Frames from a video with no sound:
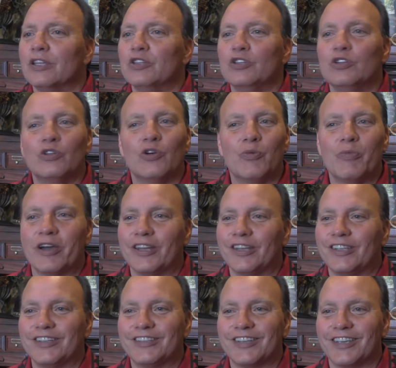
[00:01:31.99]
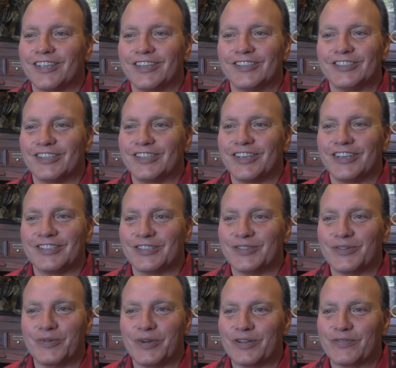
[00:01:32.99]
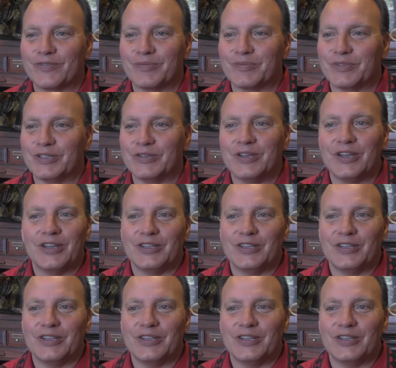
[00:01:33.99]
Nobody can take education away from you.